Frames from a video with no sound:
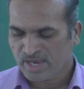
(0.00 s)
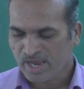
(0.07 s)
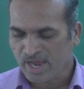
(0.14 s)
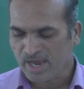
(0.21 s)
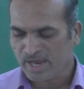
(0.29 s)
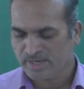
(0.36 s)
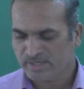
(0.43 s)

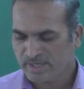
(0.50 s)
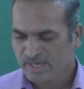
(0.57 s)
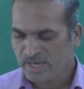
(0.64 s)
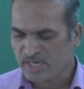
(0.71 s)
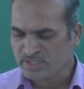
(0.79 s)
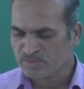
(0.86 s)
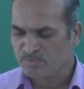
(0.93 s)
and
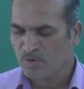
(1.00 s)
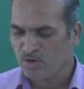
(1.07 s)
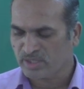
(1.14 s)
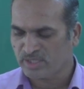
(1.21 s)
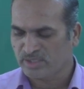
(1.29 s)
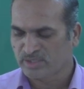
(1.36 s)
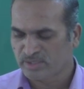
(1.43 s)

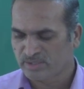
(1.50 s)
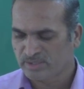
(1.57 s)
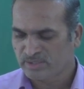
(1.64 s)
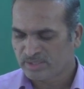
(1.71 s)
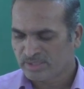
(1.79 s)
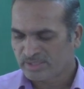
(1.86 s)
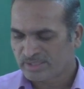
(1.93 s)
expand in
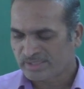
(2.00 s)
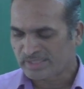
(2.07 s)
a